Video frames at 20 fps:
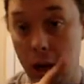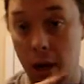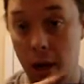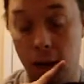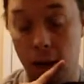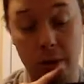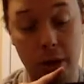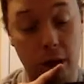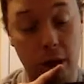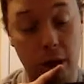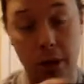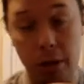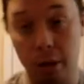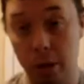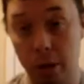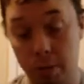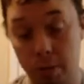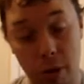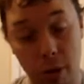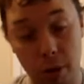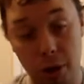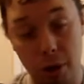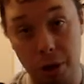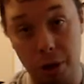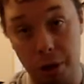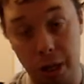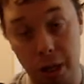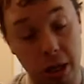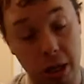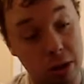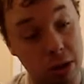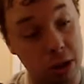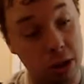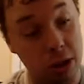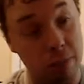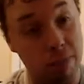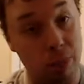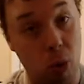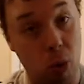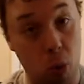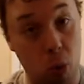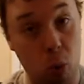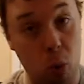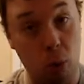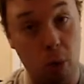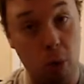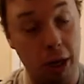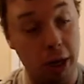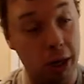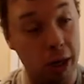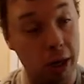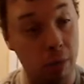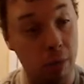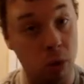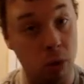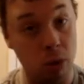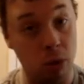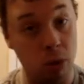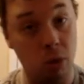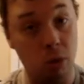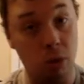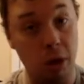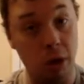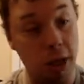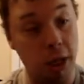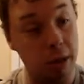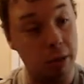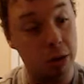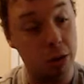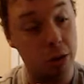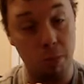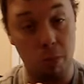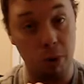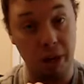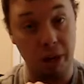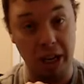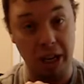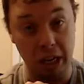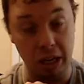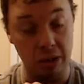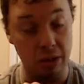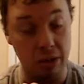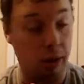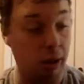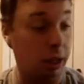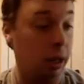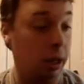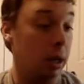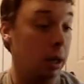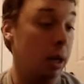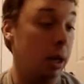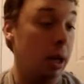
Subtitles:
I'm telling you, this motor could easily pull an M120 spring easily.